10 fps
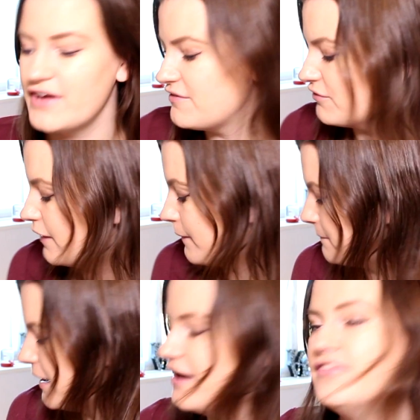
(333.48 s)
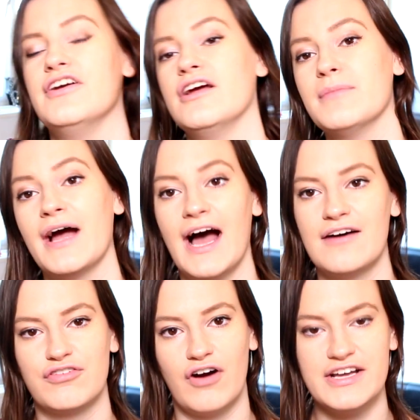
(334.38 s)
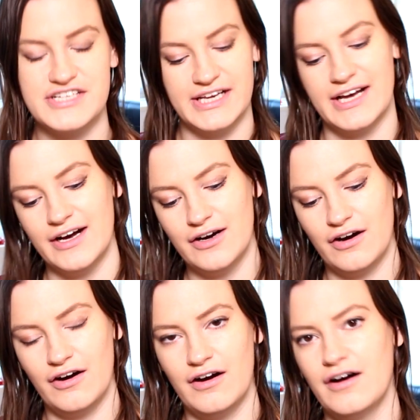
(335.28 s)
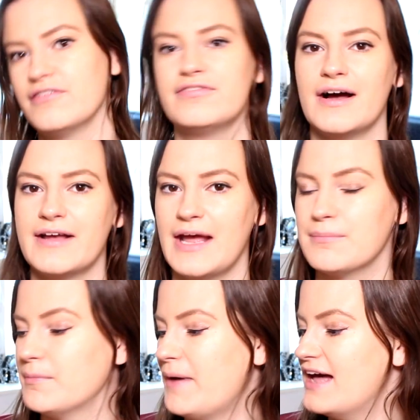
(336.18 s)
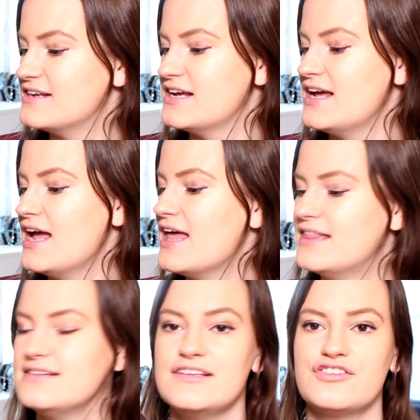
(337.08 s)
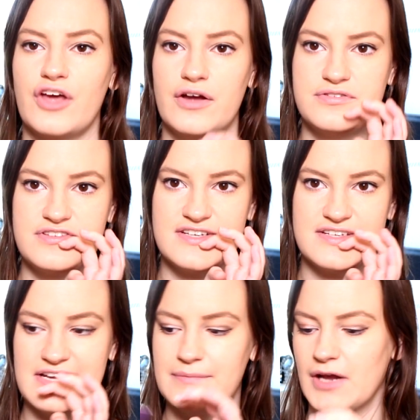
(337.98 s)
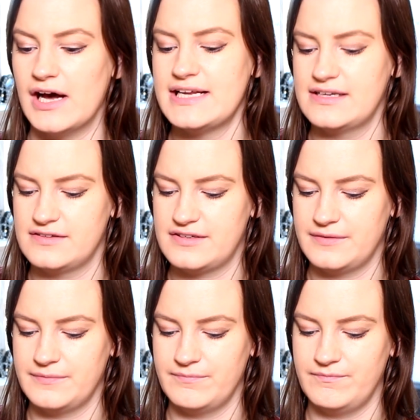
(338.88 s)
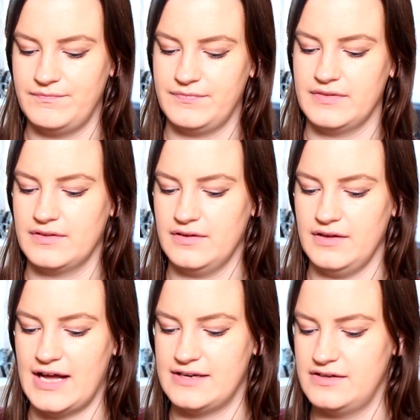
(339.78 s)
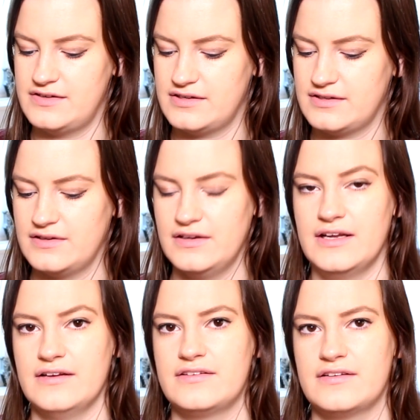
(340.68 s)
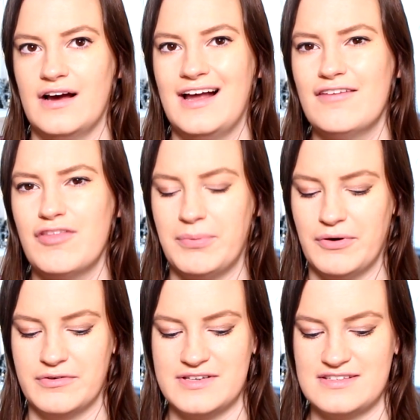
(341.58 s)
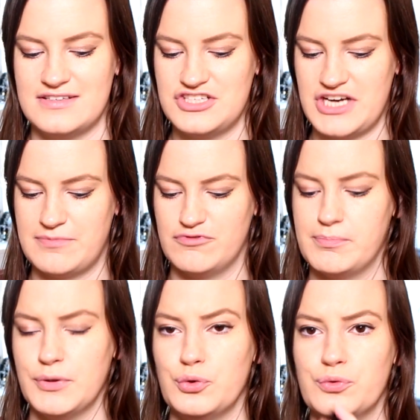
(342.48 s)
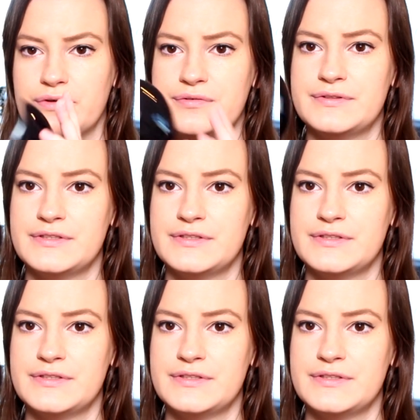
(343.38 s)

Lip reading: favourite perfume I have right here. Haha, I came prepared. This is Ghost Deep Night, and I love the bottle. It's in the shape of a moon,